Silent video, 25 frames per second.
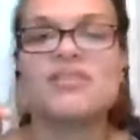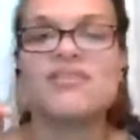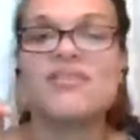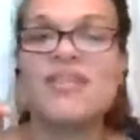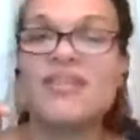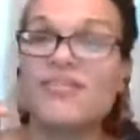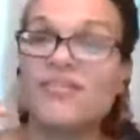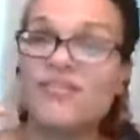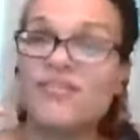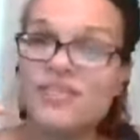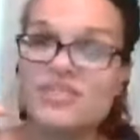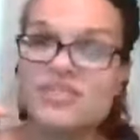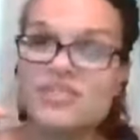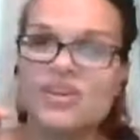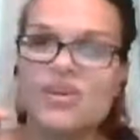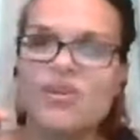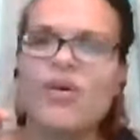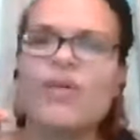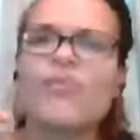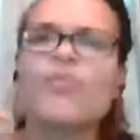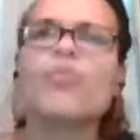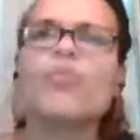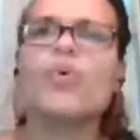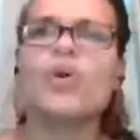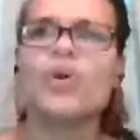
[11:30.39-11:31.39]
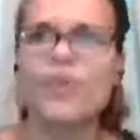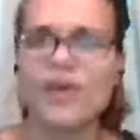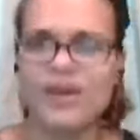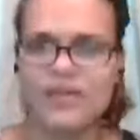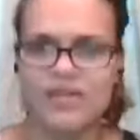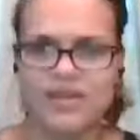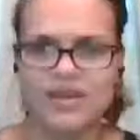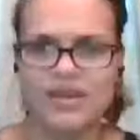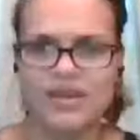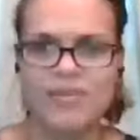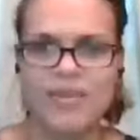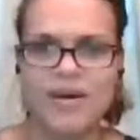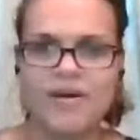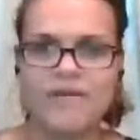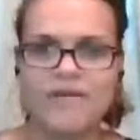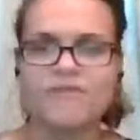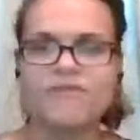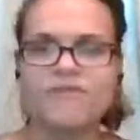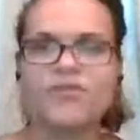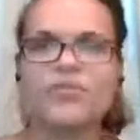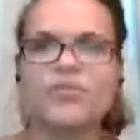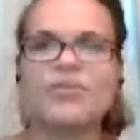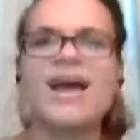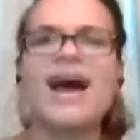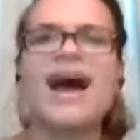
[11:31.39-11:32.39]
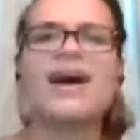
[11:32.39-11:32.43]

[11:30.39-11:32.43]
around physical health what do i think about food